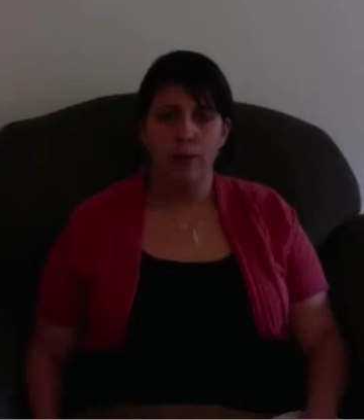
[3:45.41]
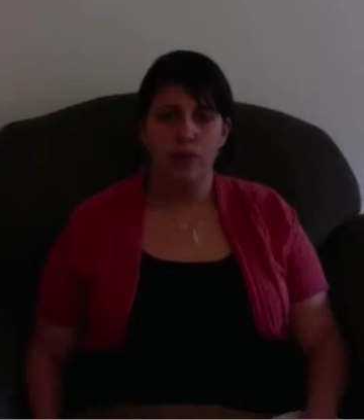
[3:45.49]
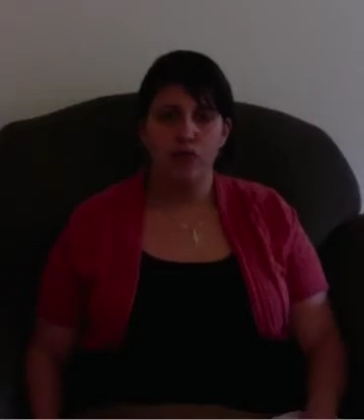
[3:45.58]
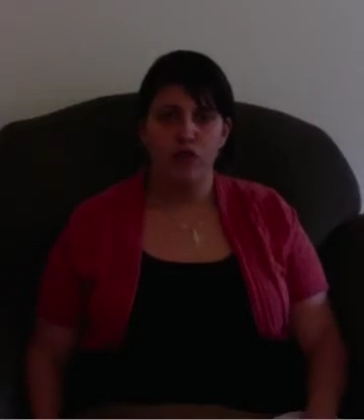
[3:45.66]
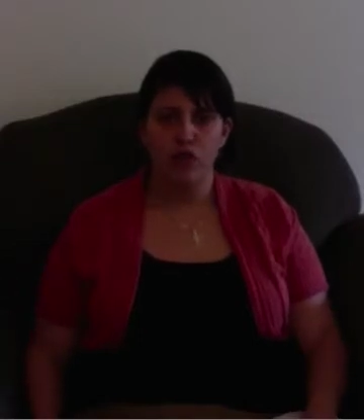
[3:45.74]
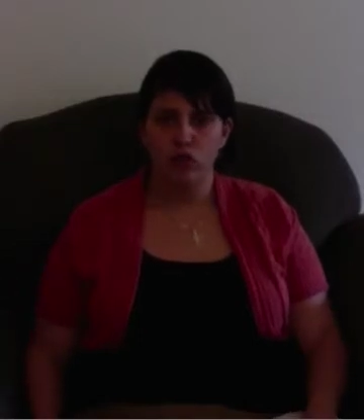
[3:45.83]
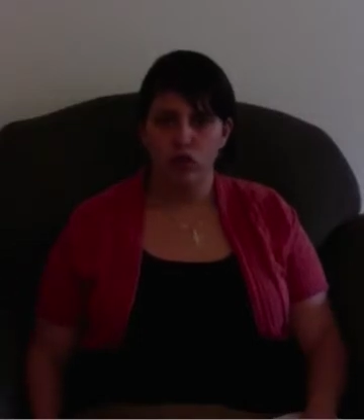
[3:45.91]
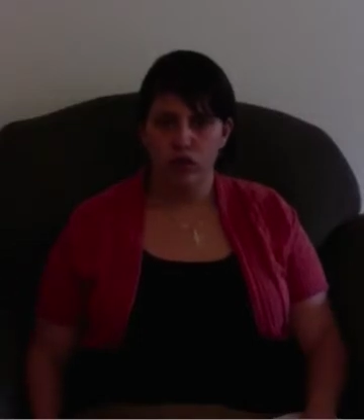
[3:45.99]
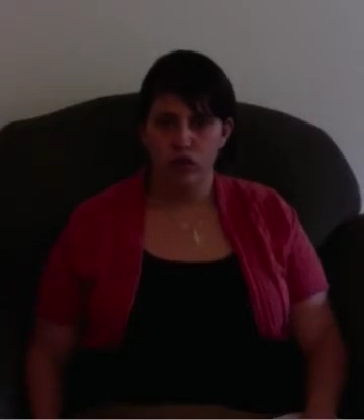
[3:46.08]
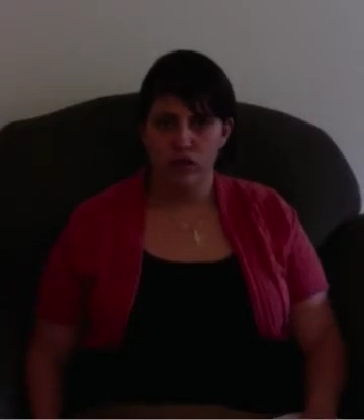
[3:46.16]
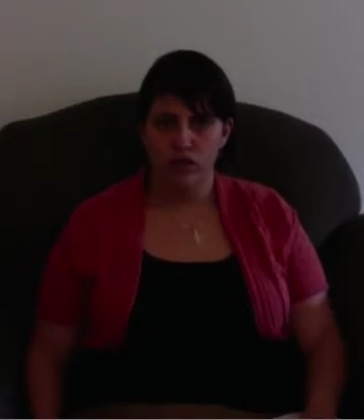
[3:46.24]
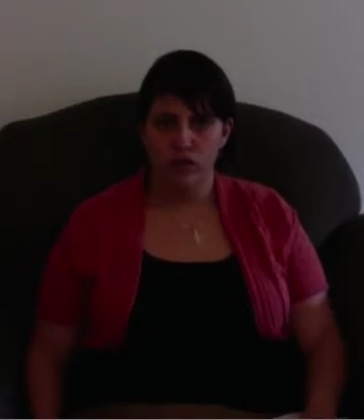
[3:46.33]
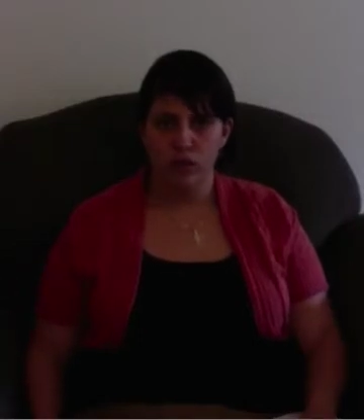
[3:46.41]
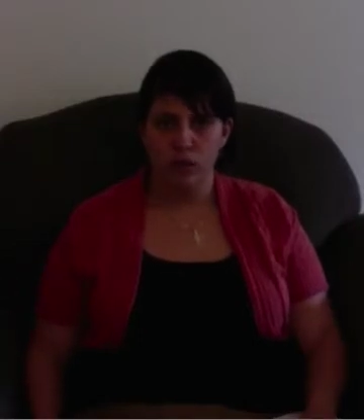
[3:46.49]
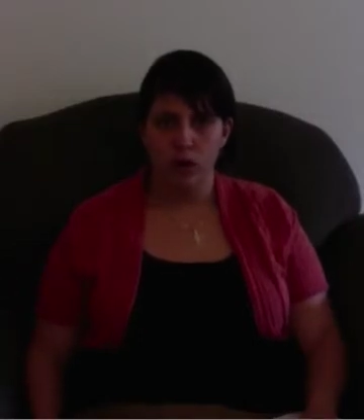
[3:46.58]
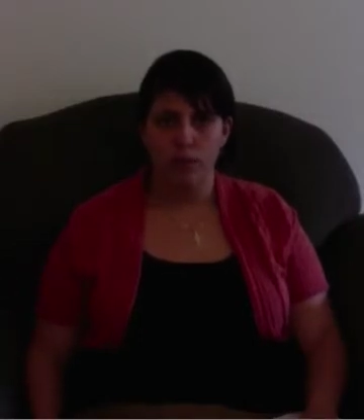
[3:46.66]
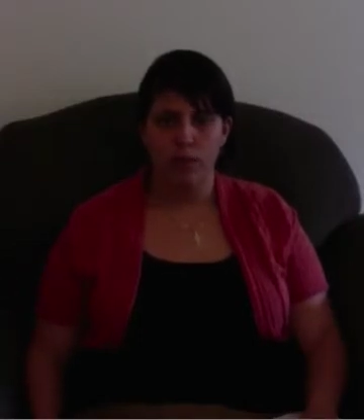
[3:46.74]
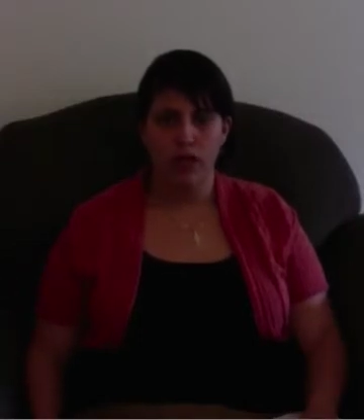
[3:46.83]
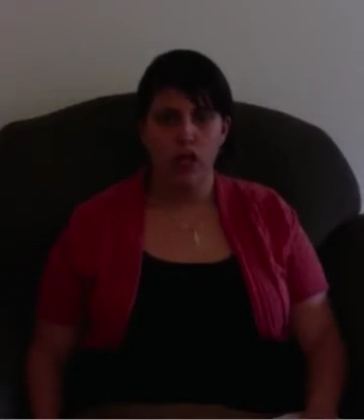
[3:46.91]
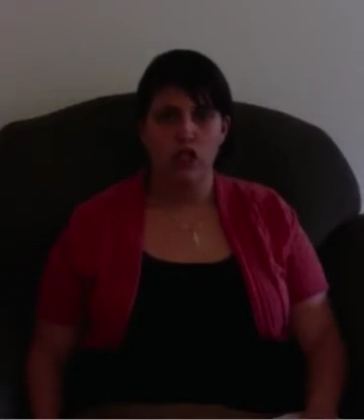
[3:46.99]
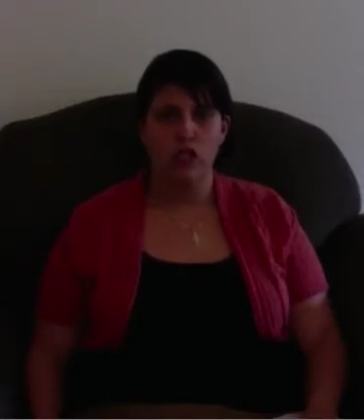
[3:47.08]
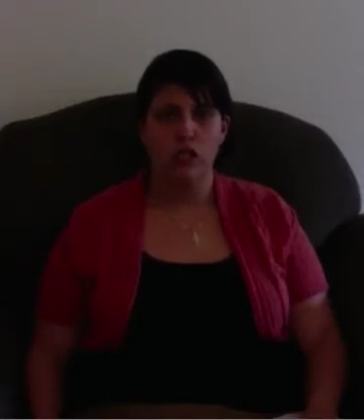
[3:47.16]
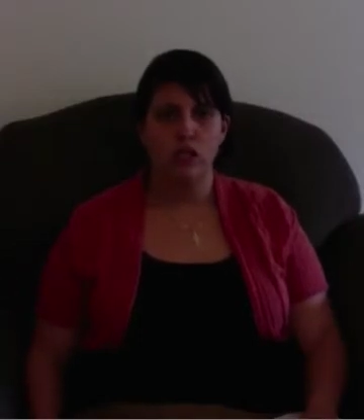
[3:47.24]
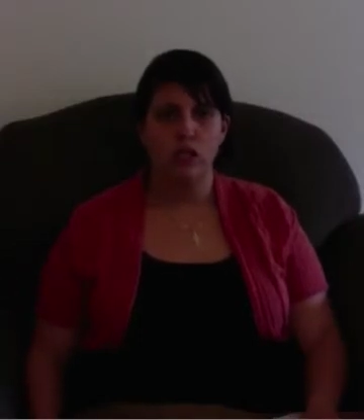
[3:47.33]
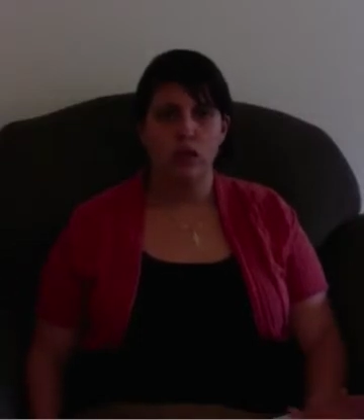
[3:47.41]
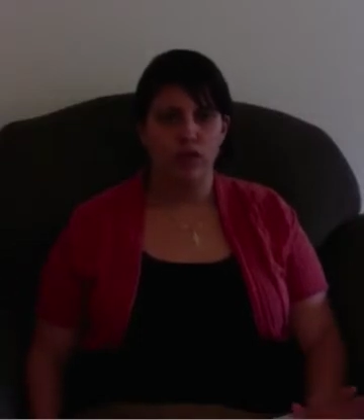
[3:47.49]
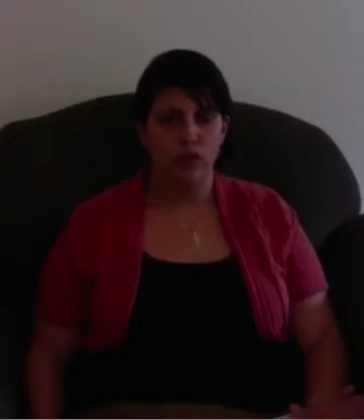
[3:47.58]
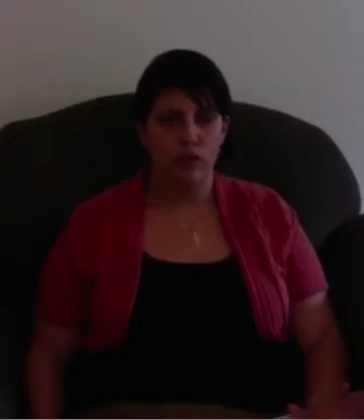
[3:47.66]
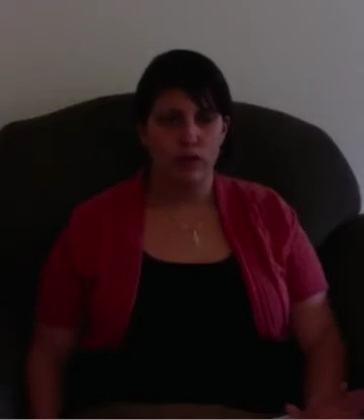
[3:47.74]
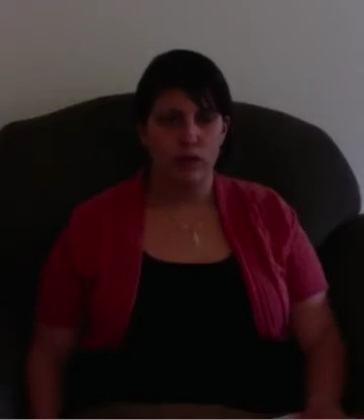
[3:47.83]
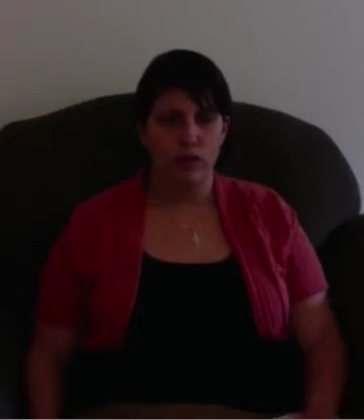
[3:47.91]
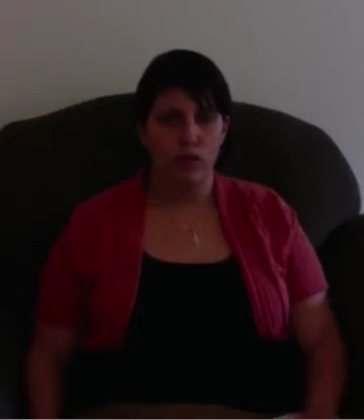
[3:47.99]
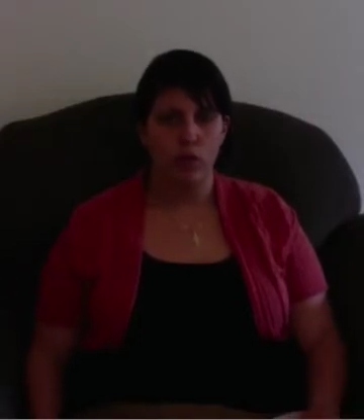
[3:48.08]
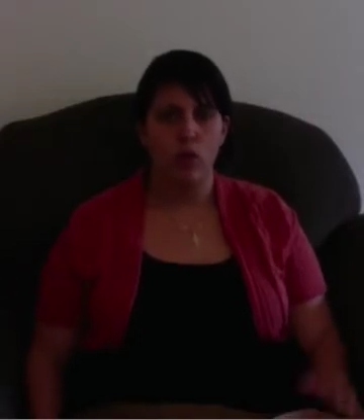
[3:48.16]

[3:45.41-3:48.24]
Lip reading: central nervous system complications living with sickle cell.